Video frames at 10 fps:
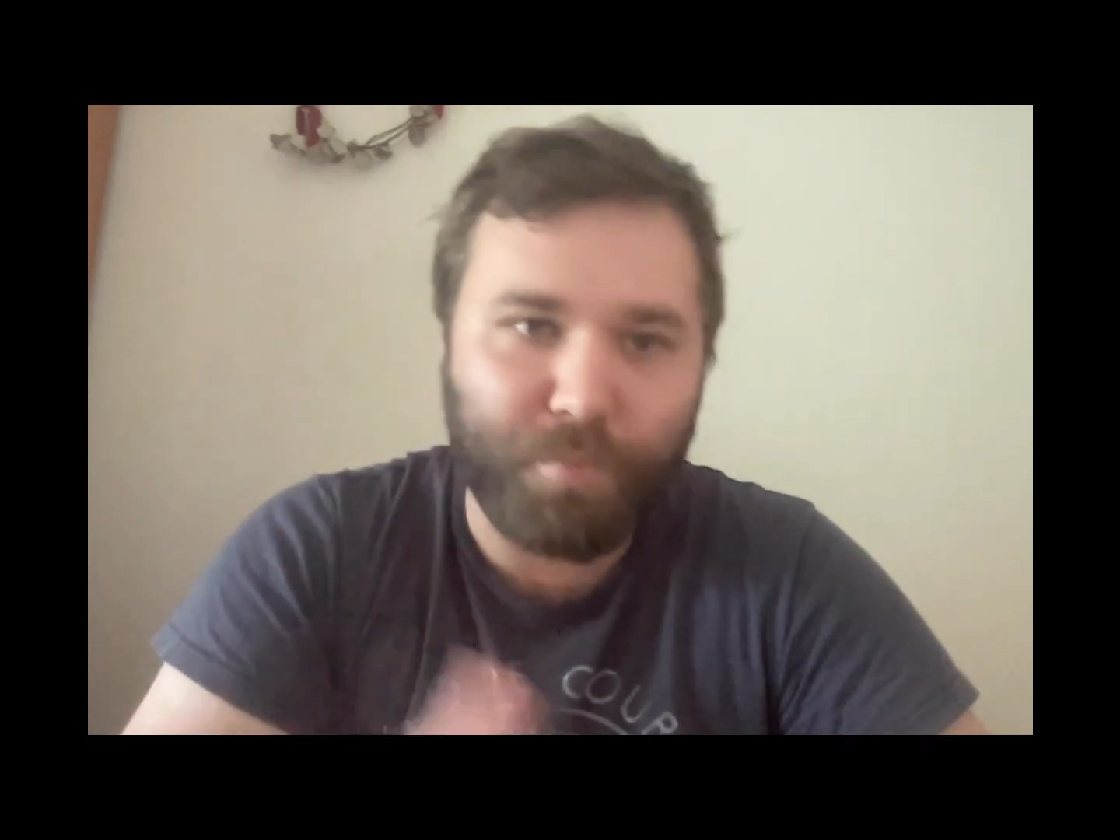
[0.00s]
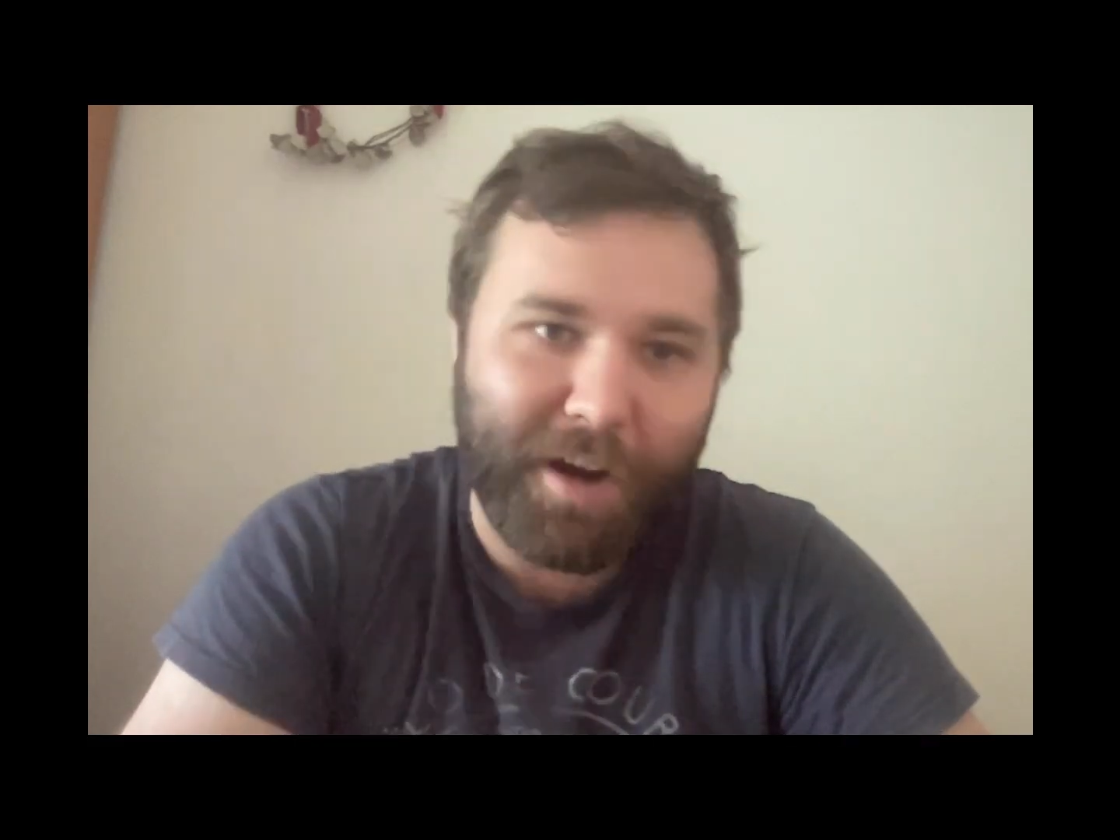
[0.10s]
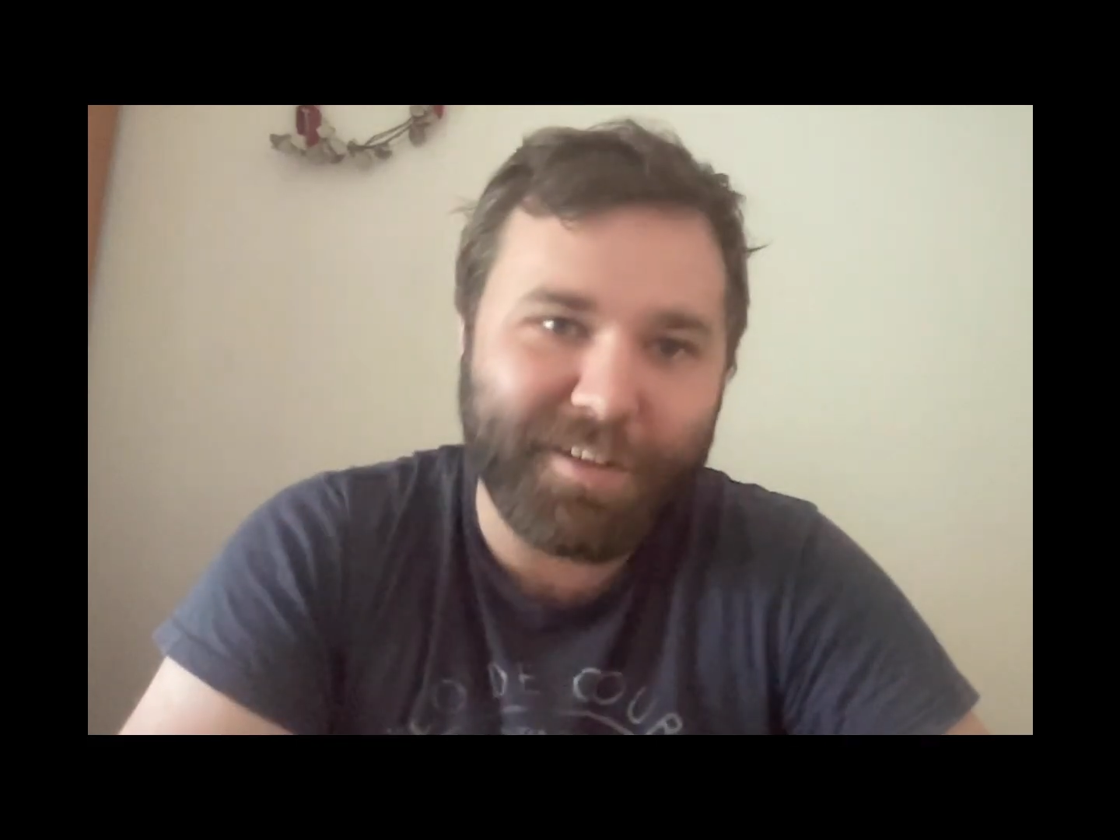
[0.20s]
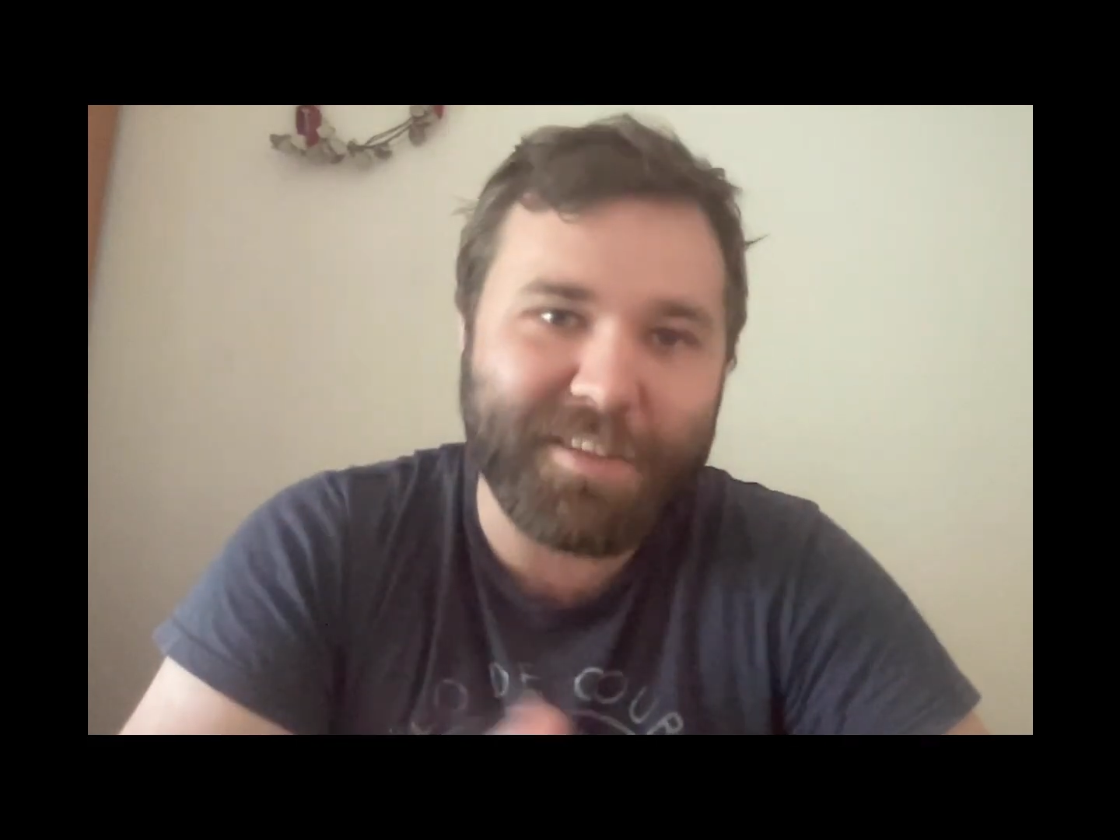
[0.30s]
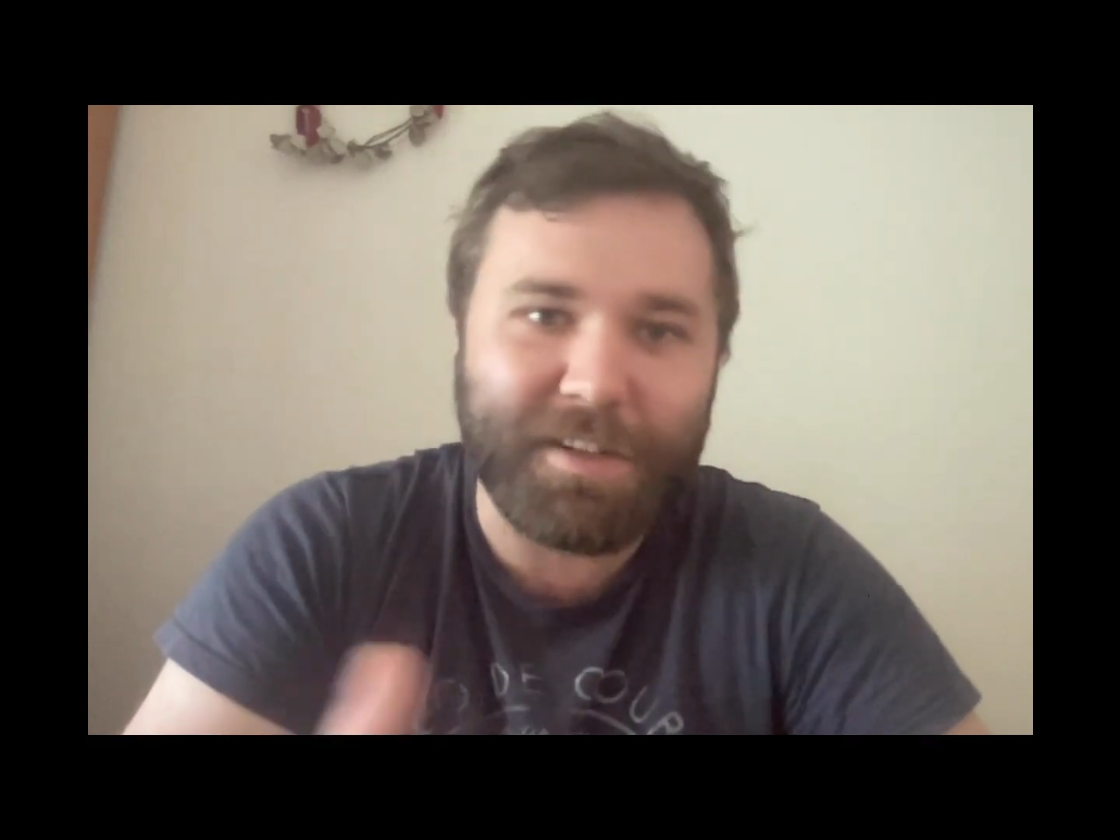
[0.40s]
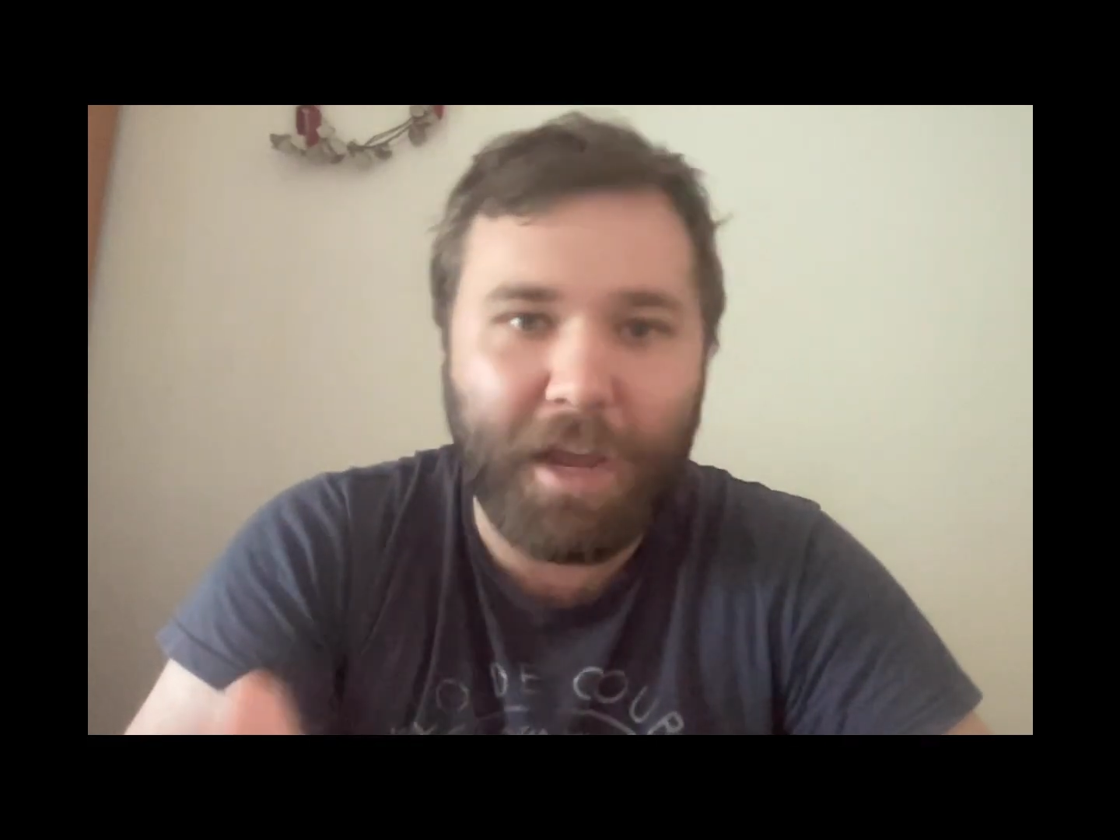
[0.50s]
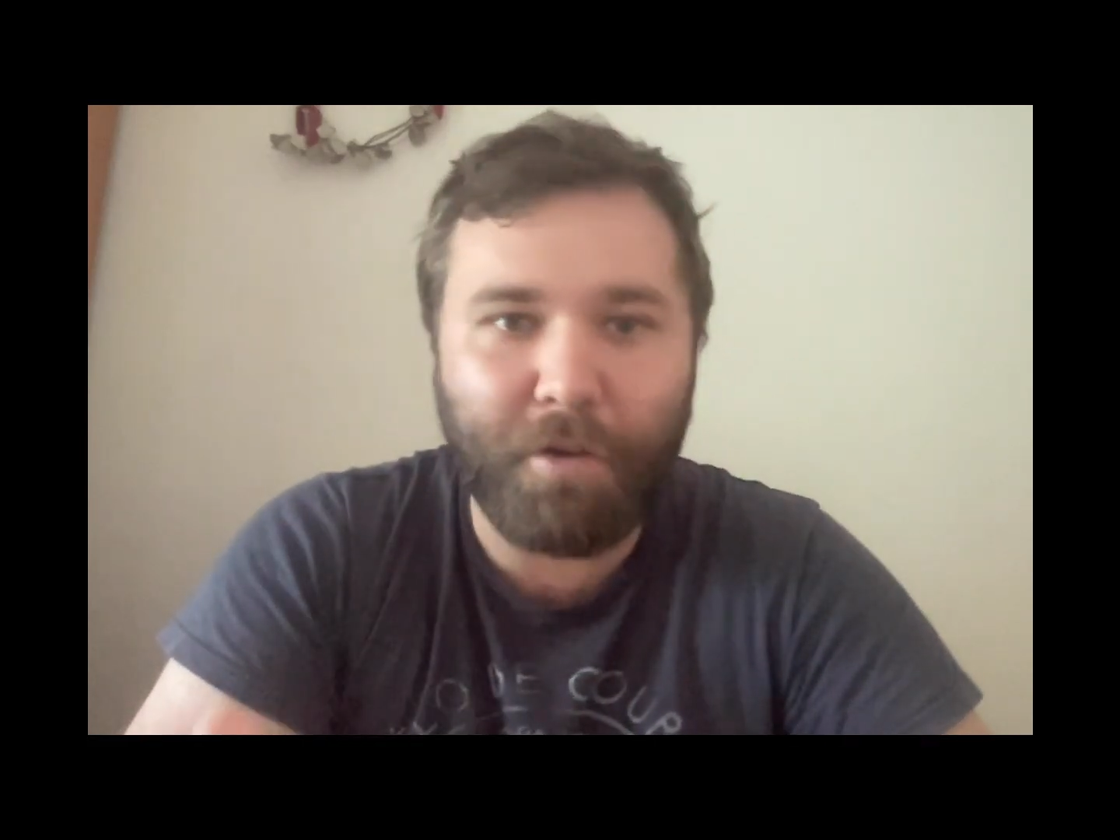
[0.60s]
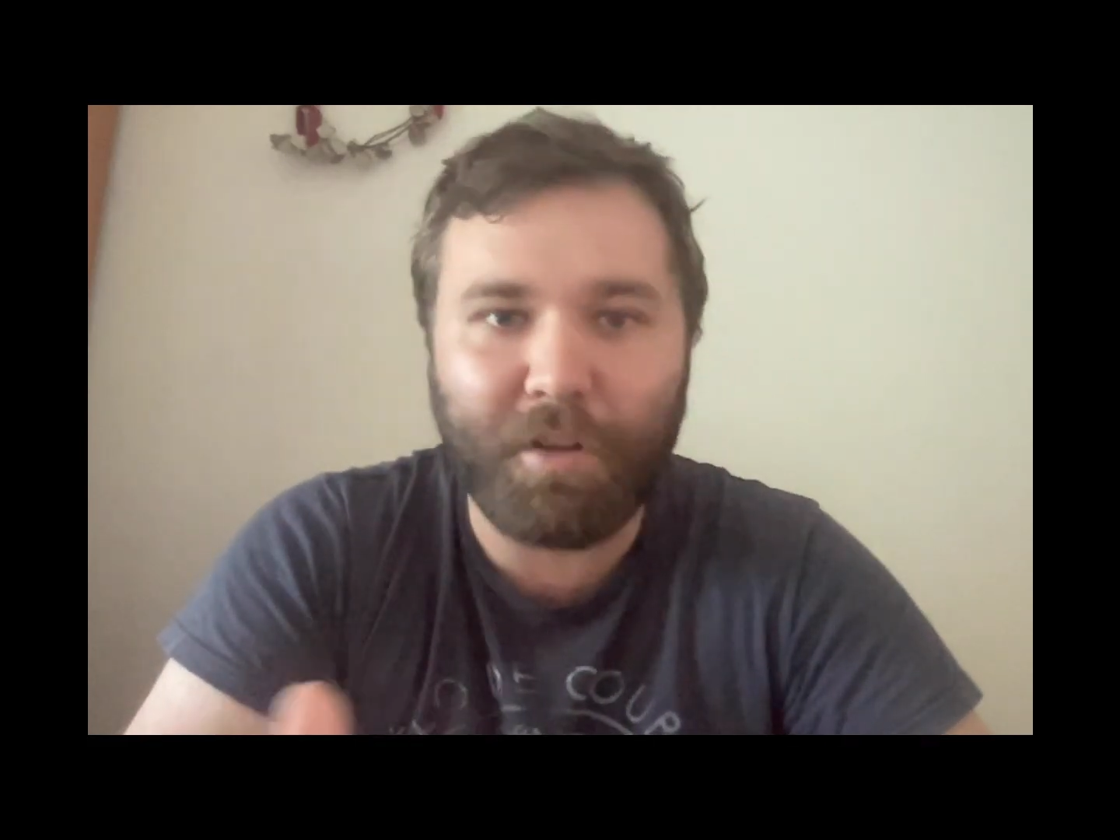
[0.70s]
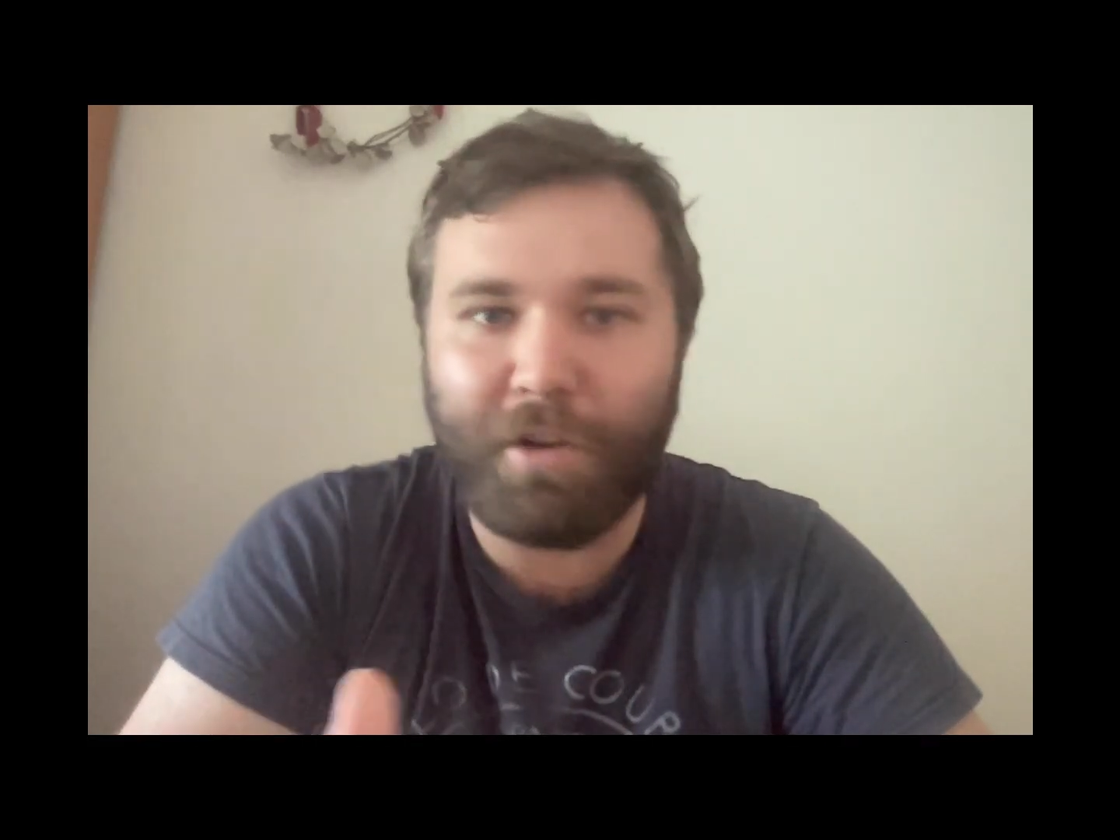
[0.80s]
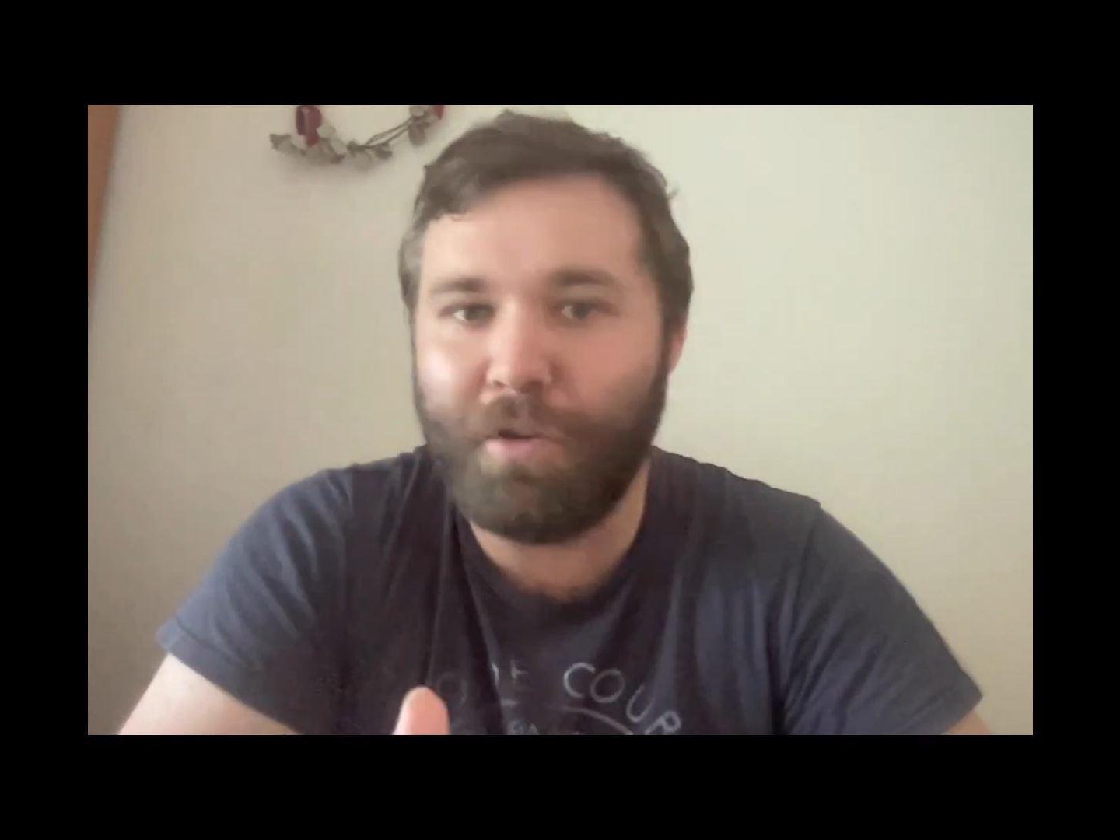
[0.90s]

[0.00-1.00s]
practice inherently